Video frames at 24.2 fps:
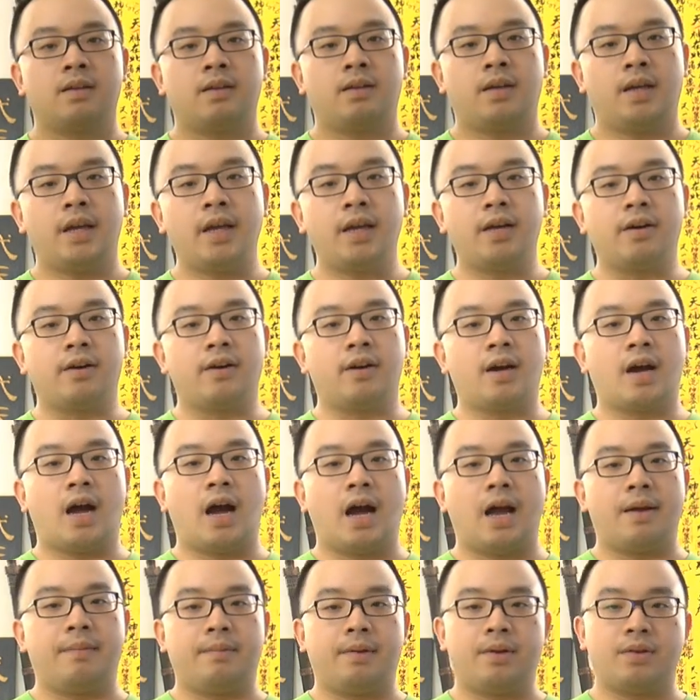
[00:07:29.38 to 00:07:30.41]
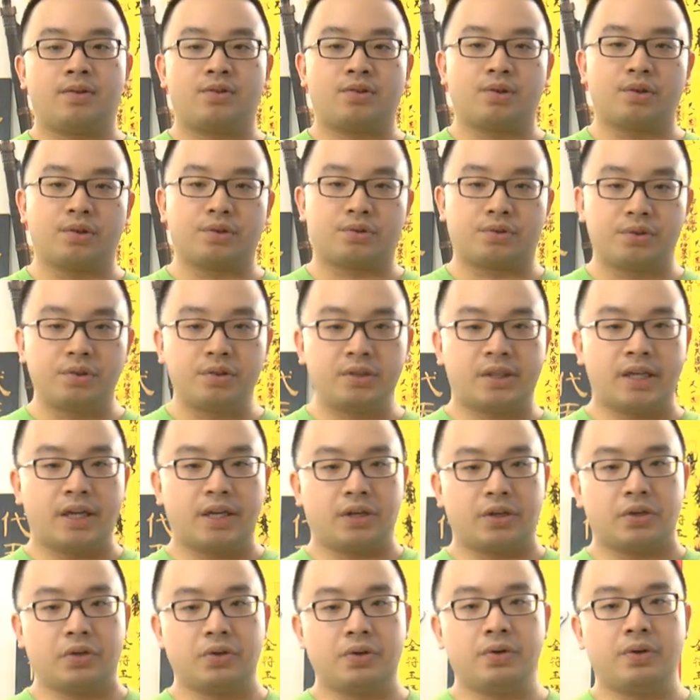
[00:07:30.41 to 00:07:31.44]
Here I'm
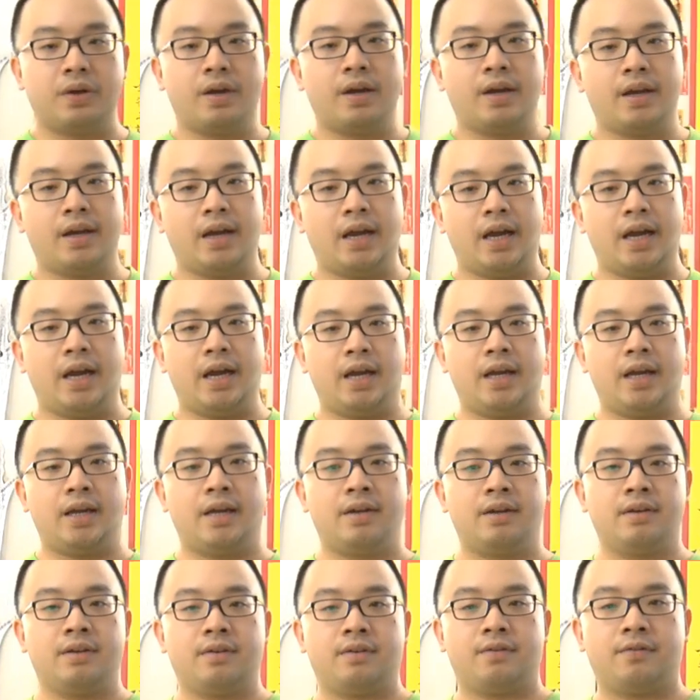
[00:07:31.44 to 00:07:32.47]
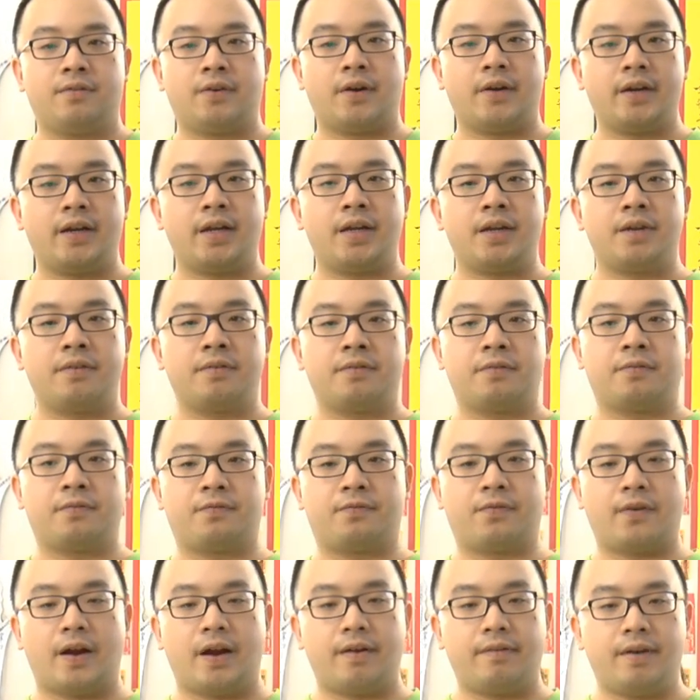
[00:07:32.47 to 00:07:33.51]
introducing you a very,
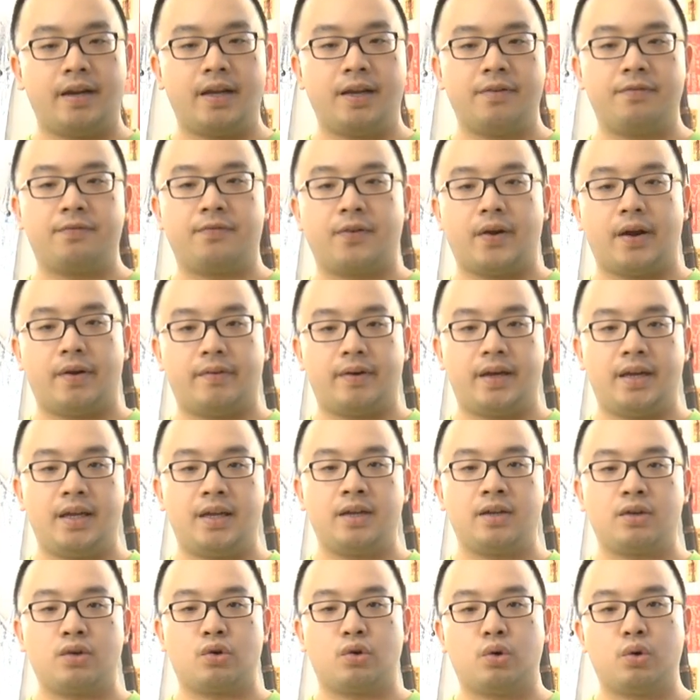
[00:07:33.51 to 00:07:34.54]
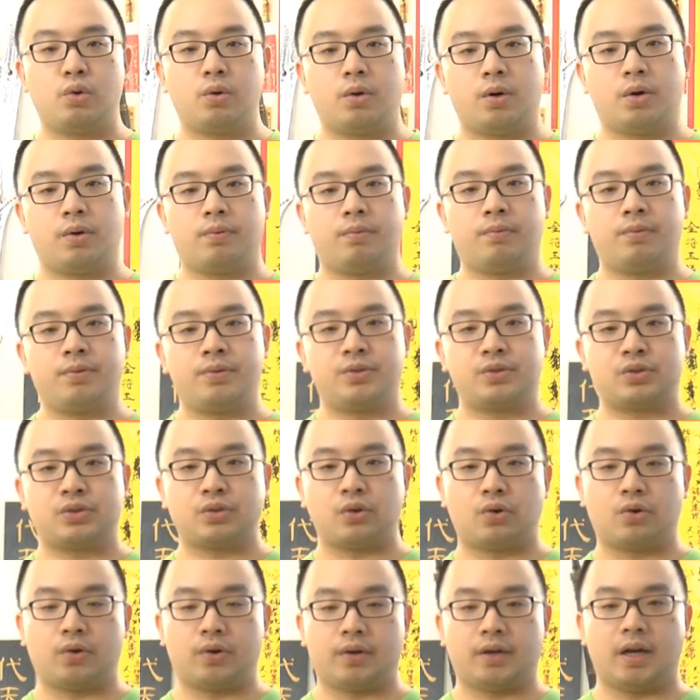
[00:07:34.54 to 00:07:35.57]
very, very cool
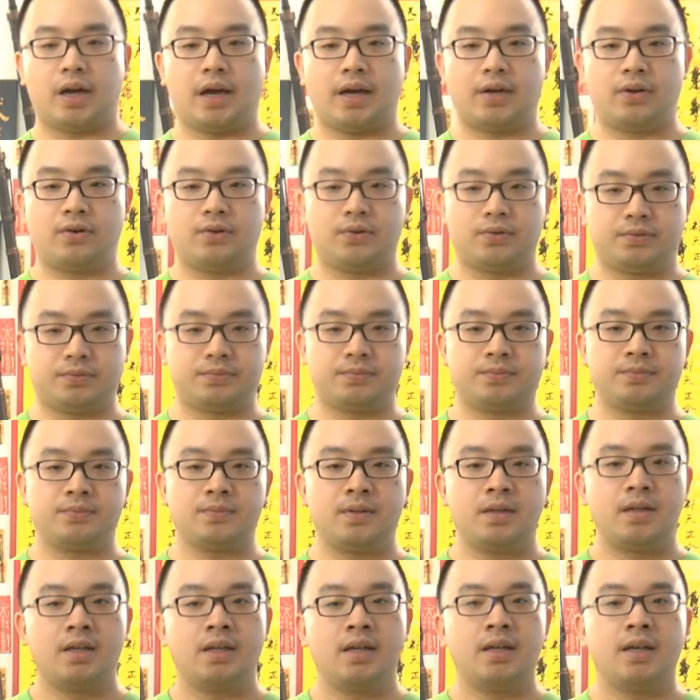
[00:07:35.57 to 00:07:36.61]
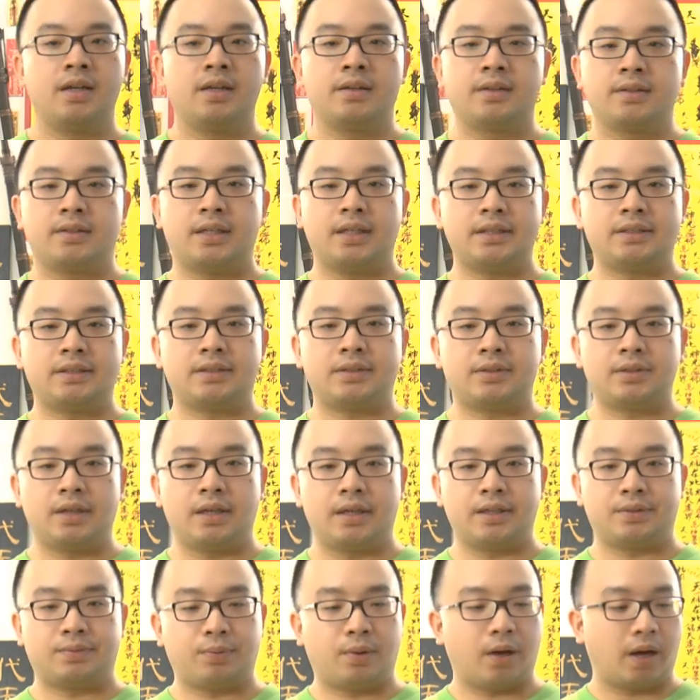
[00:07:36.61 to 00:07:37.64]
sword I own. This
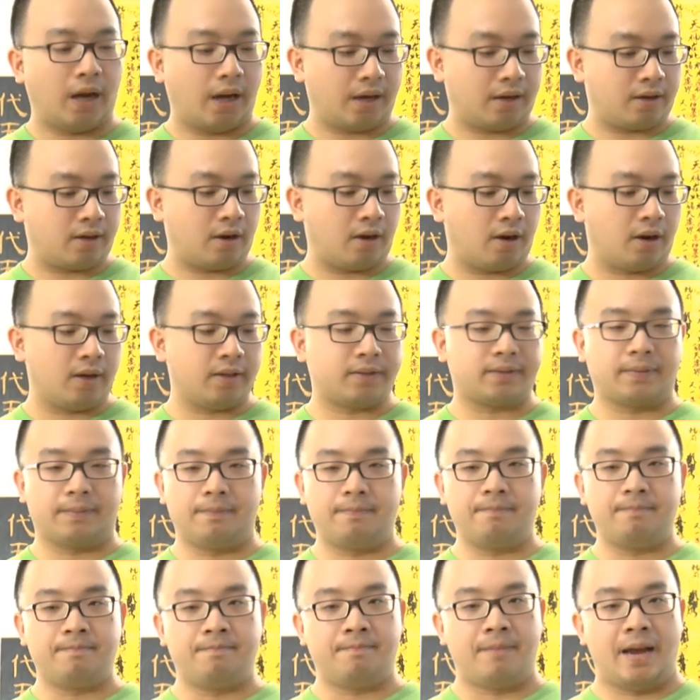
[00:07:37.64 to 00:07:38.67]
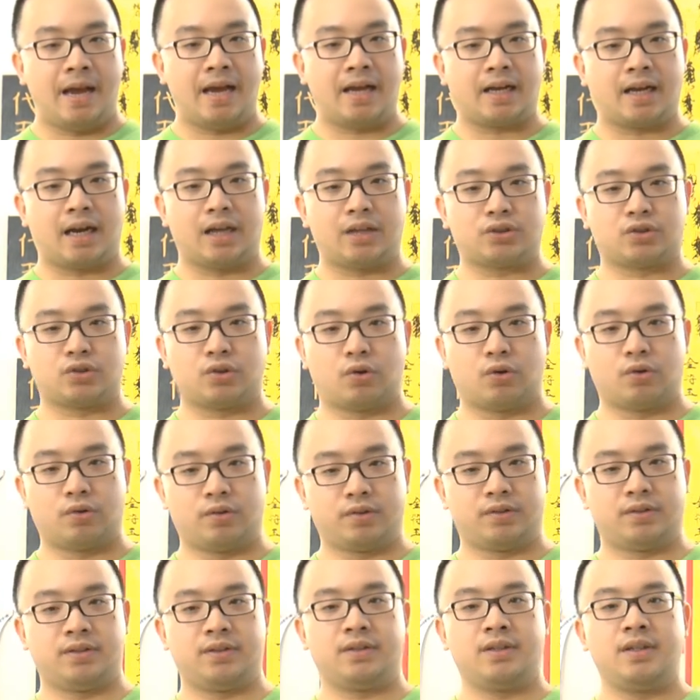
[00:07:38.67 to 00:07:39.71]
is what I call the Mega Sword.